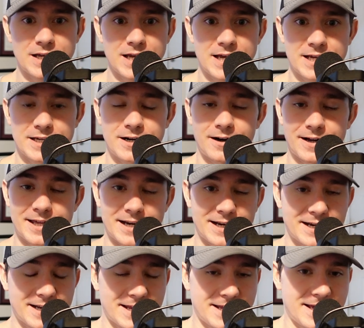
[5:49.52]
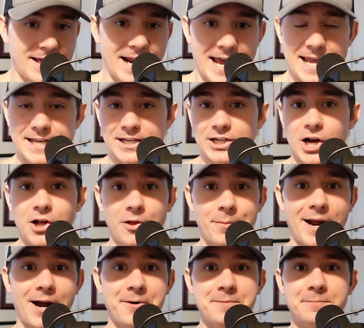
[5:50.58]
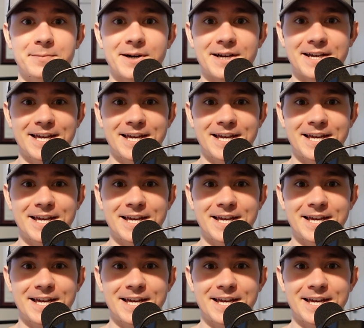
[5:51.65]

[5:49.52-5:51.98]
know and, and i hate to call him out but